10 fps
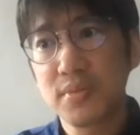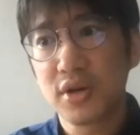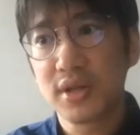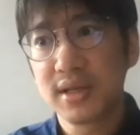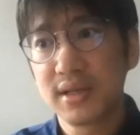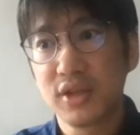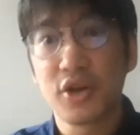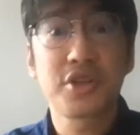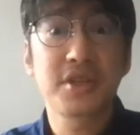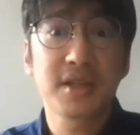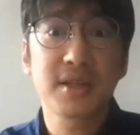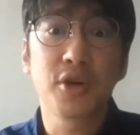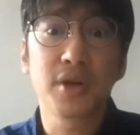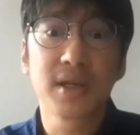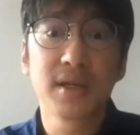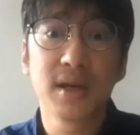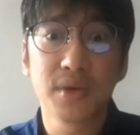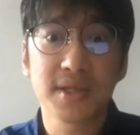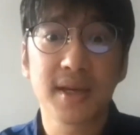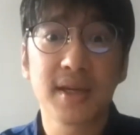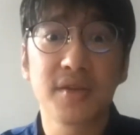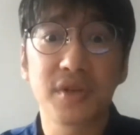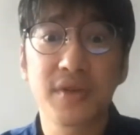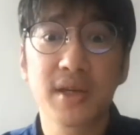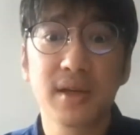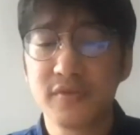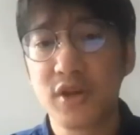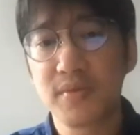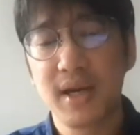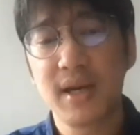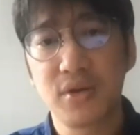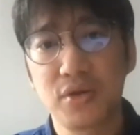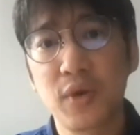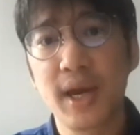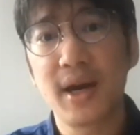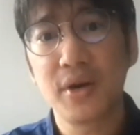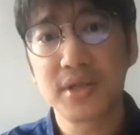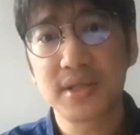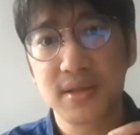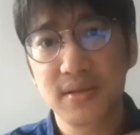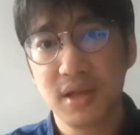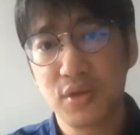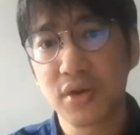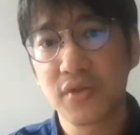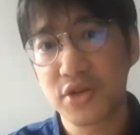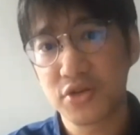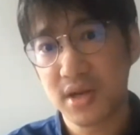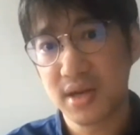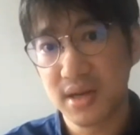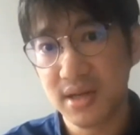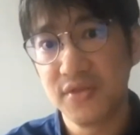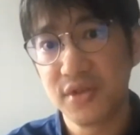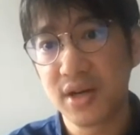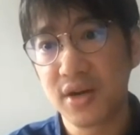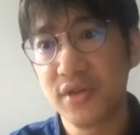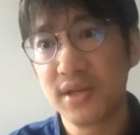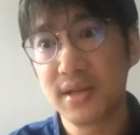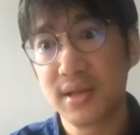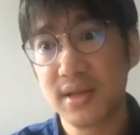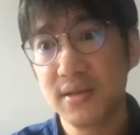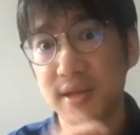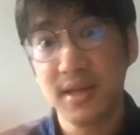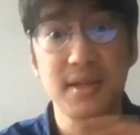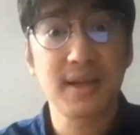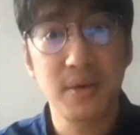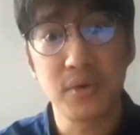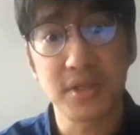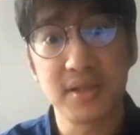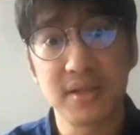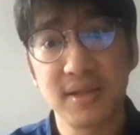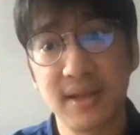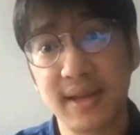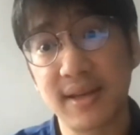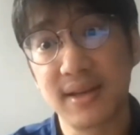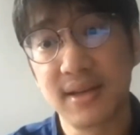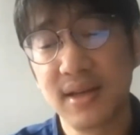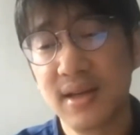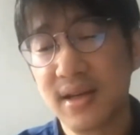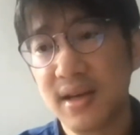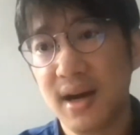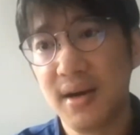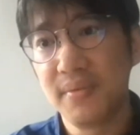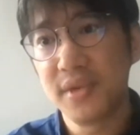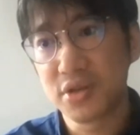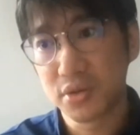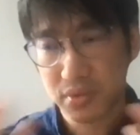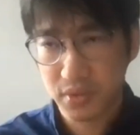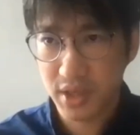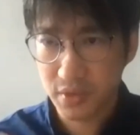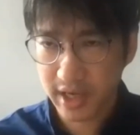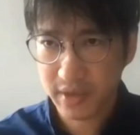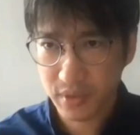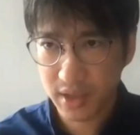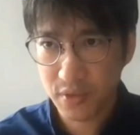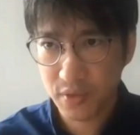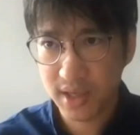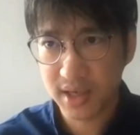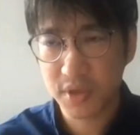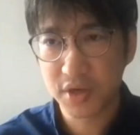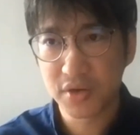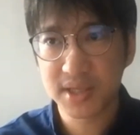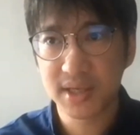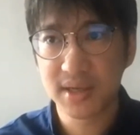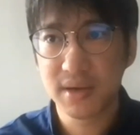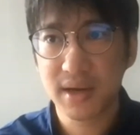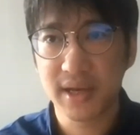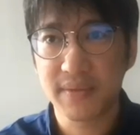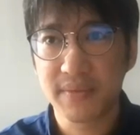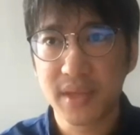model, the logistics model was slightly different, right? RedMart had their own warehouse. They took inventory and they delivered out of it. Instacart wasn't like that. And so we did a POC. Like